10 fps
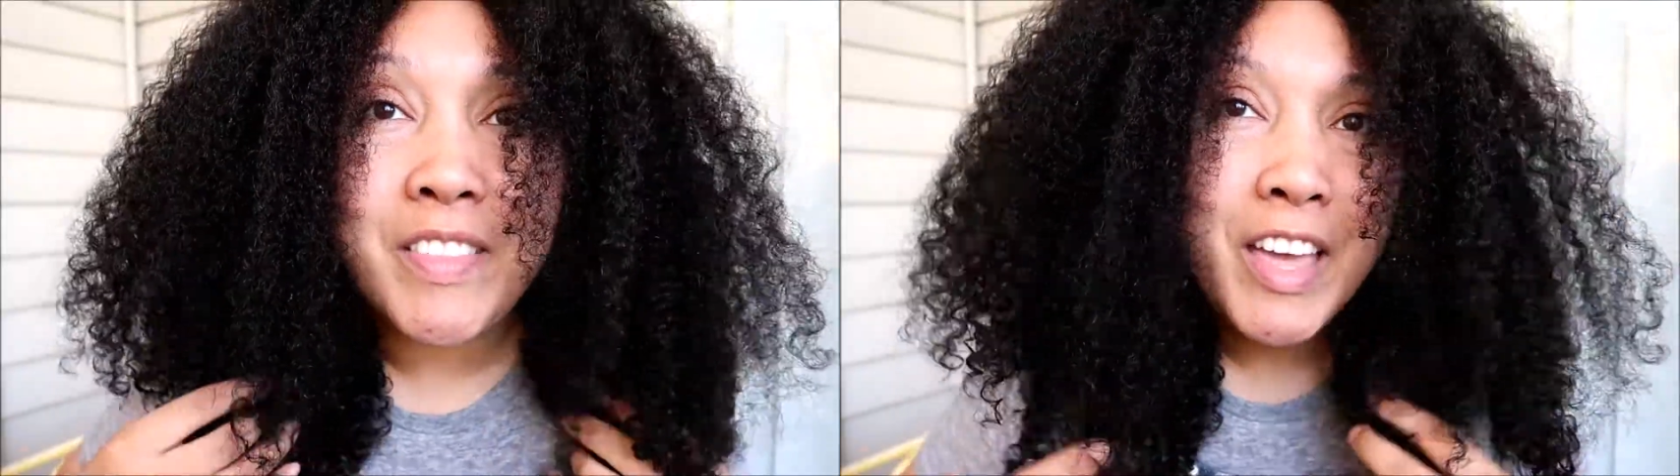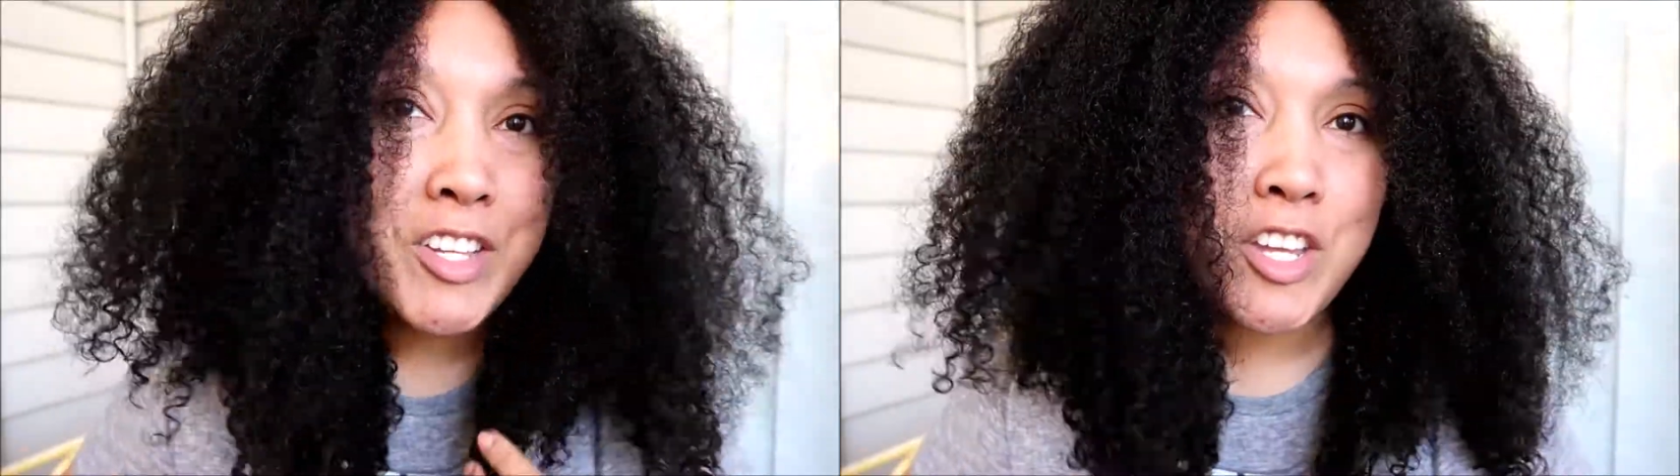
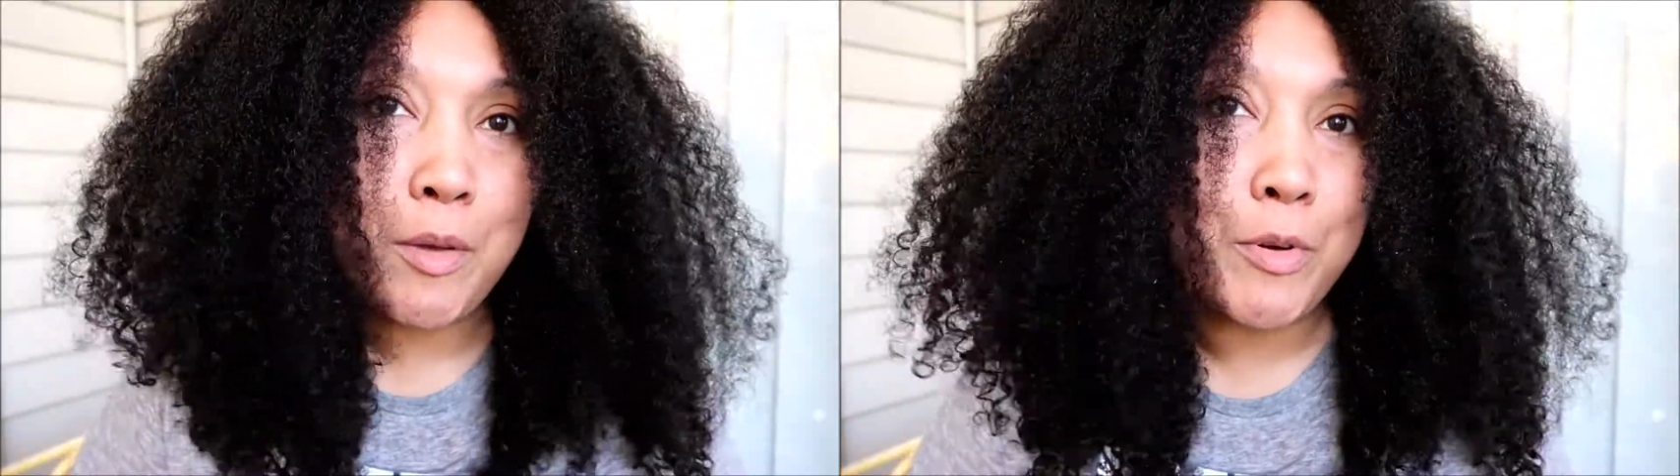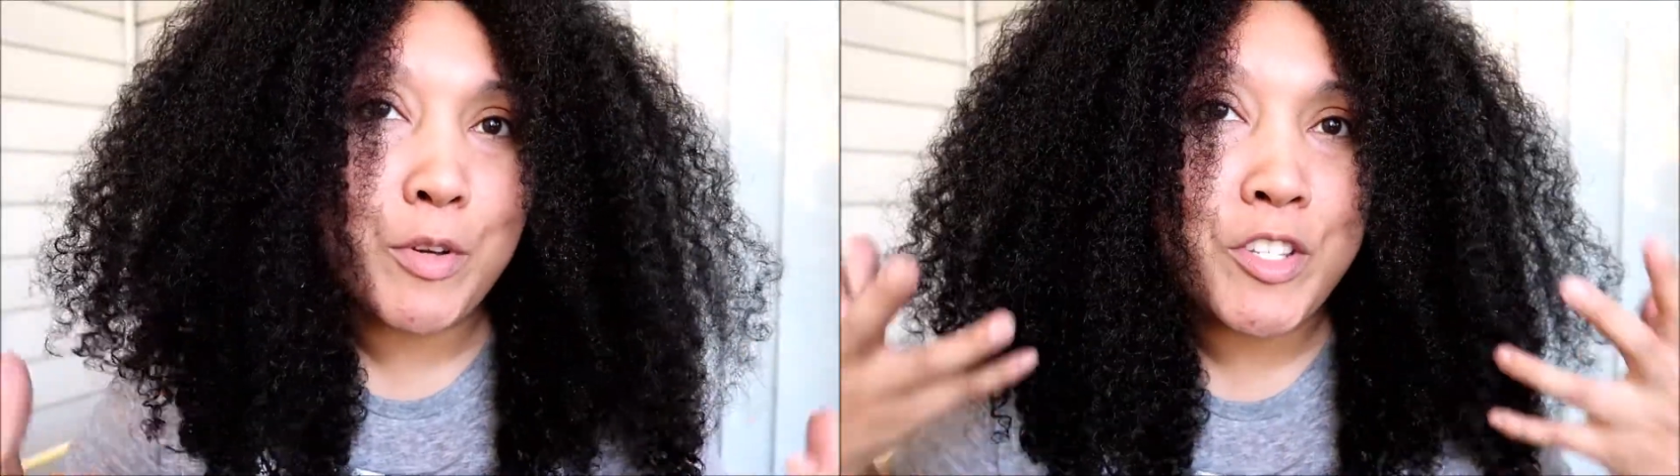and that
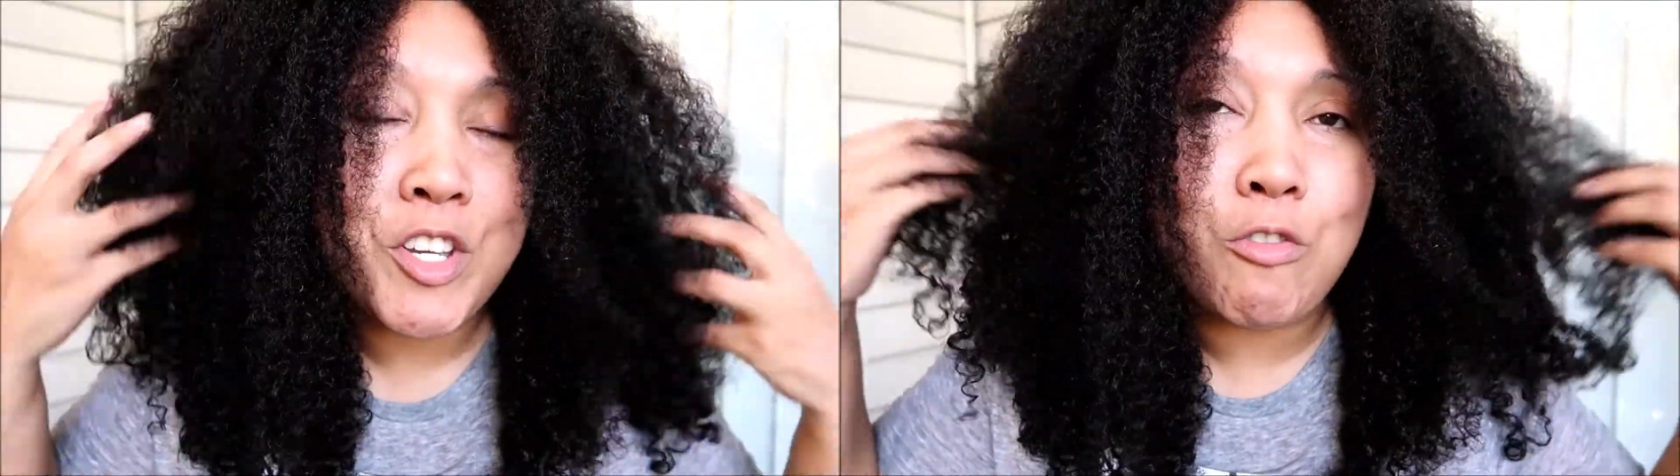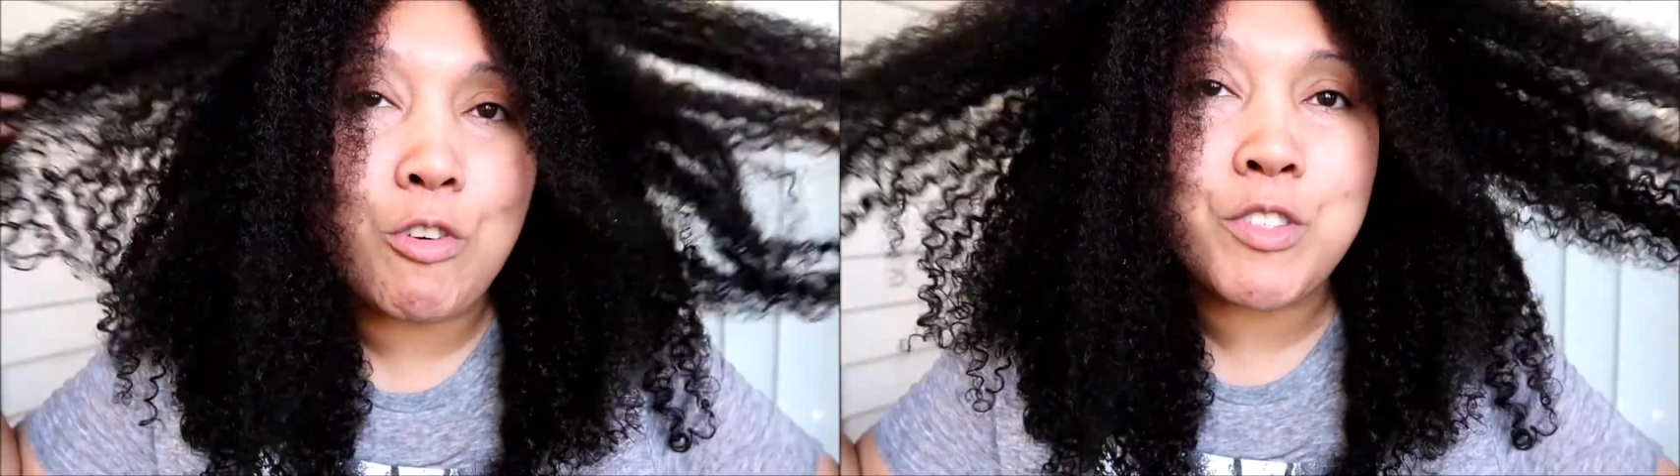shampoo in
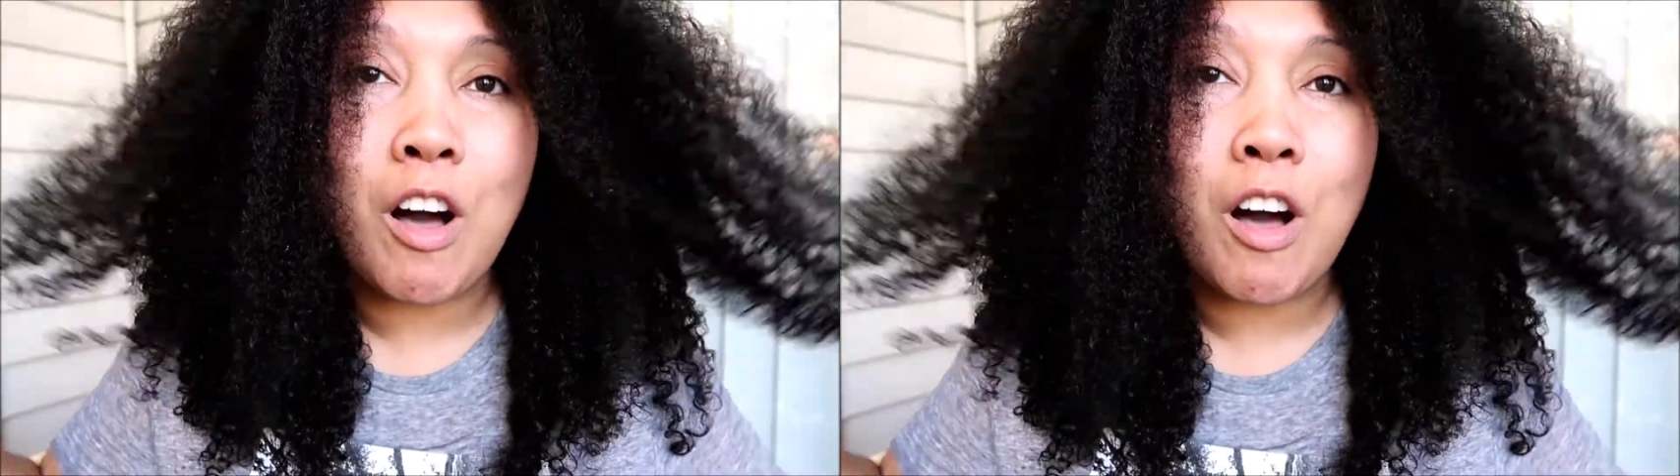general is